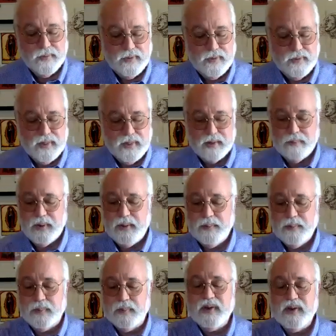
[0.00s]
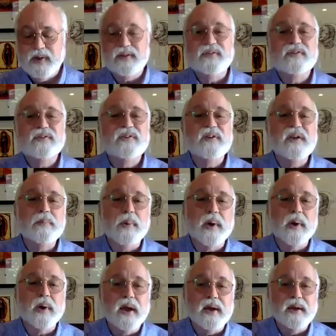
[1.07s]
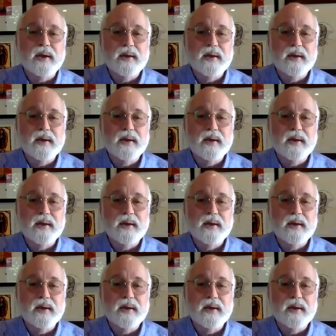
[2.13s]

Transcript: that people can see by,